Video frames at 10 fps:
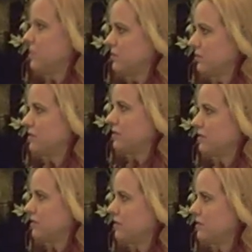
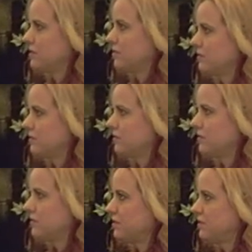
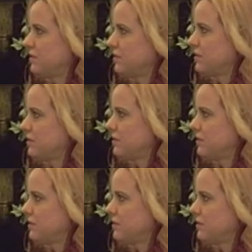No words are spoken by the person on screen.